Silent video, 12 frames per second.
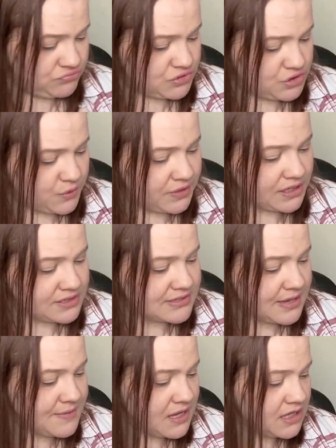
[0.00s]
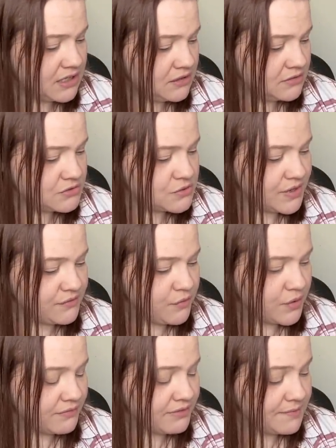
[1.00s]
20 some odd
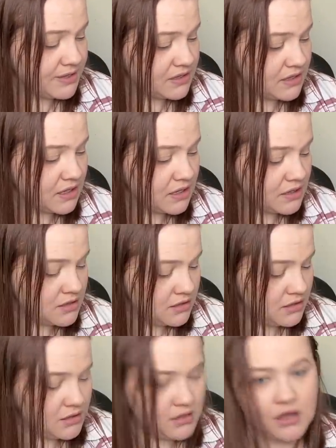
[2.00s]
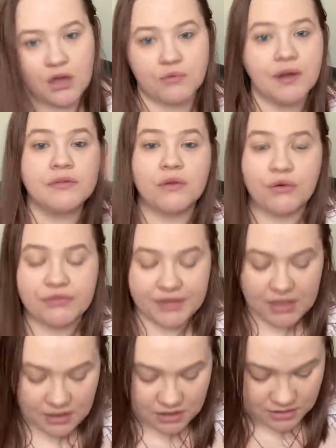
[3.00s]
24 of them I think around the whole
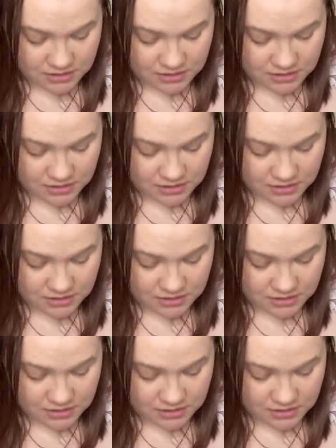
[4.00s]
thing